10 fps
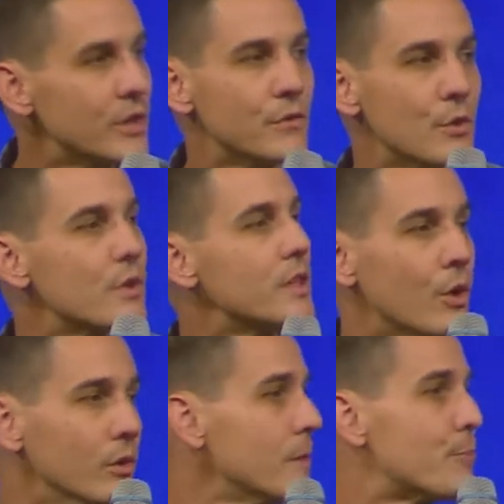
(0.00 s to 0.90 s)
And if you were the
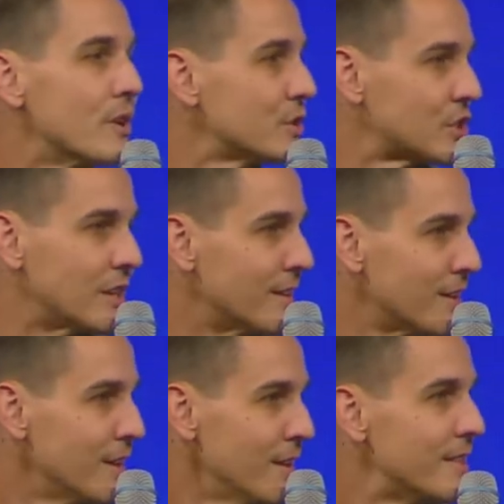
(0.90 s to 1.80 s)
only person
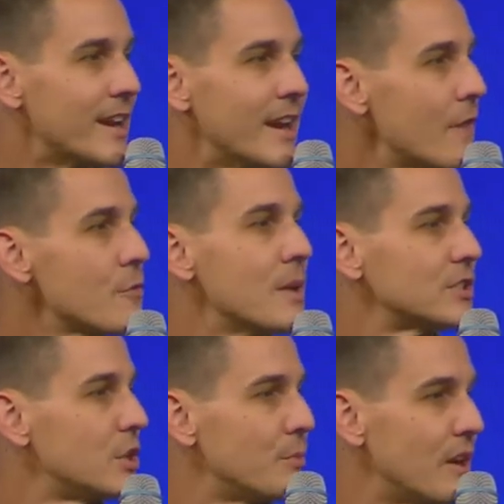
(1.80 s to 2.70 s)
that had ever
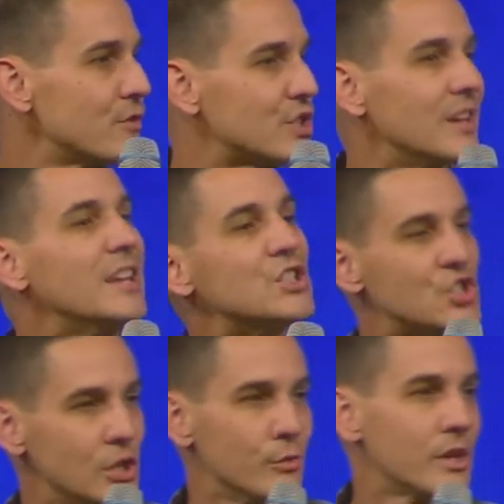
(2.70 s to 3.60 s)
messed up and ever sinned, He
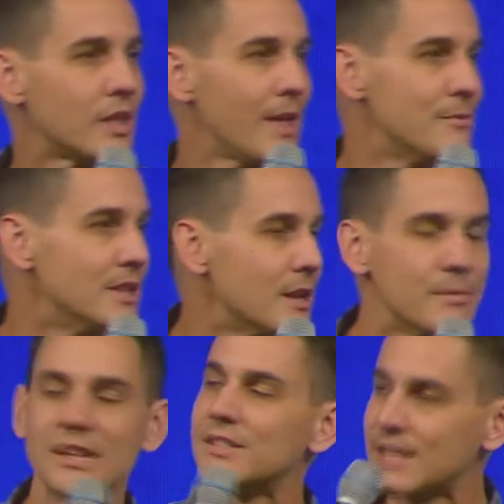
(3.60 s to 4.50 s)
still would have came and did it,
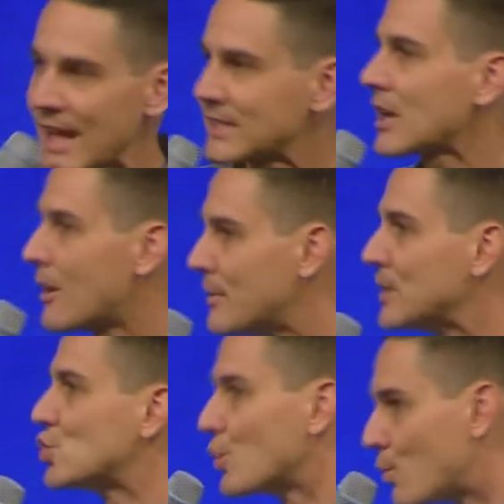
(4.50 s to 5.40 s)
because that's how
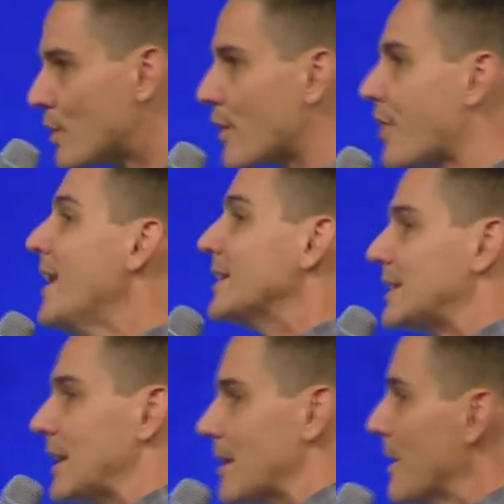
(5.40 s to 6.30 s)
much you're worth to
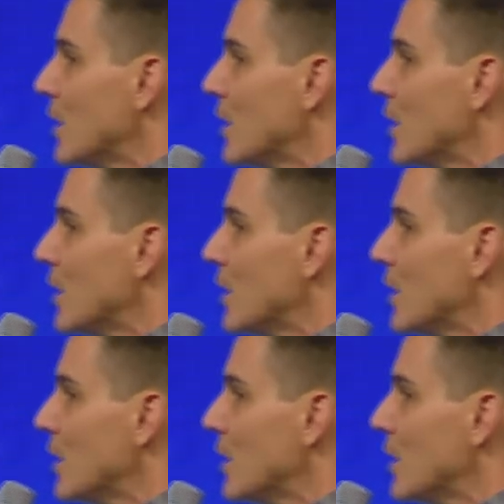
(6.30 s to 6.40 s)
Him.